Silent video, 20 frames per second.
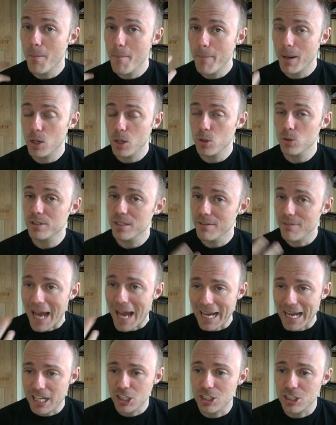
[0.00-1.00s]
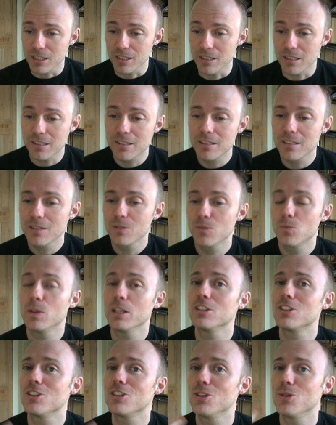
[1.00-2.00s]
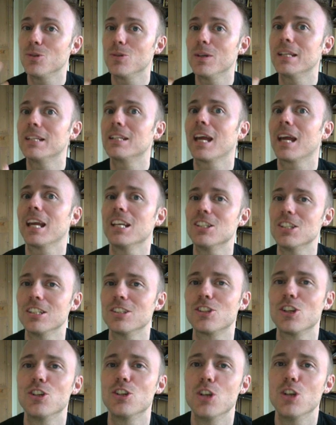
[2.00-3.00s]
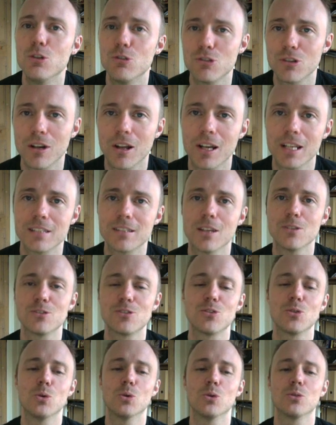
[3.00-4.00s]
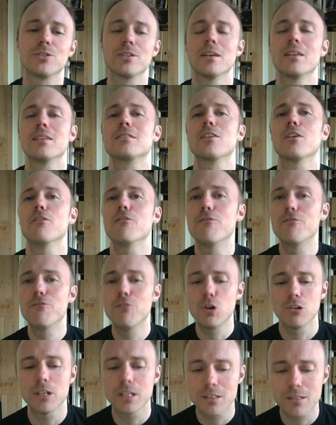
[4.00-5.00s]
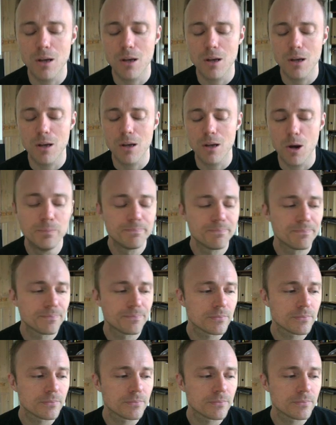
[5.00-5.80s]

compulsive actions which you engage in to neutralize those thoughts. So for example,